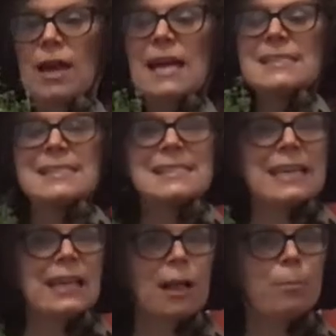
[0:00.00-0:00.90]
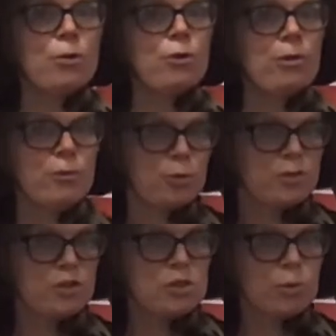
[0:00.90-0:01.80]
is this can help you if you have
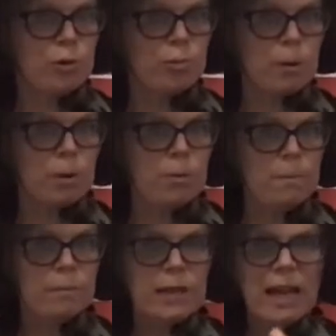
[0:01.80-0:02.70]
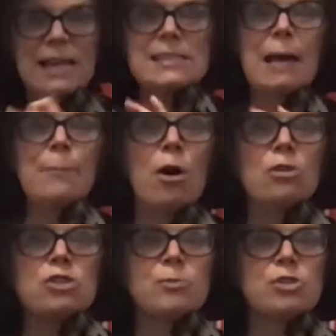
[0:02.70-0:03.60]
a sore throat. Thyme
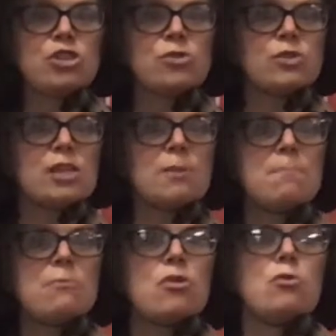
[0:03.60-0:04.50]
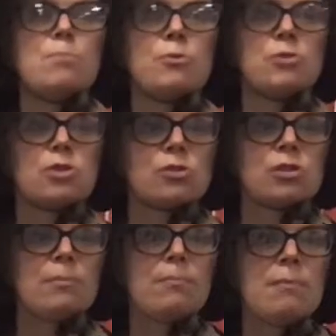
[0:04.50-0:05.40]
also is used as a mood booster
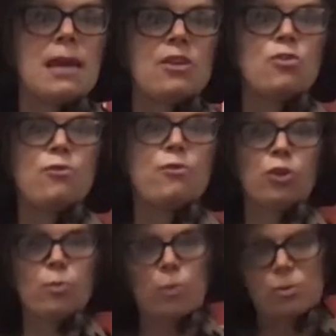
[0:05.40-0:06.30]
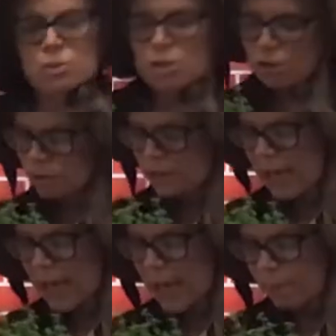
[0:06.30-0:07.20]
to make you feel rosier and
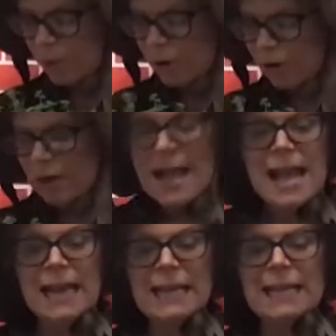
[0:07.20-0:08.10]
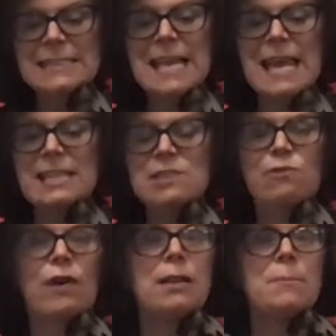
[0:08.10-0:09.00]
happier, and it contains
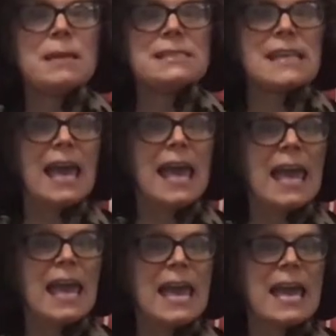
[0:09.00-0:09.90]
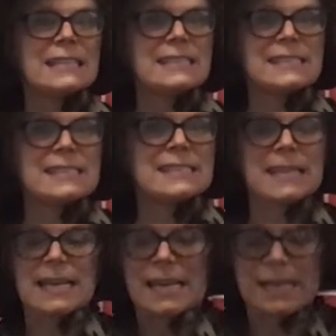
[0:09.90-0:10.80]
vitamins A and
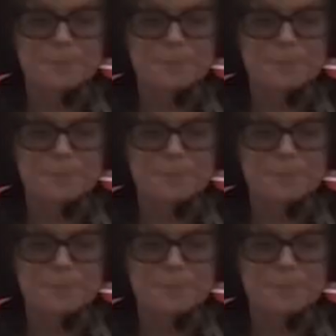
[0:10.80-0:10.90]
C.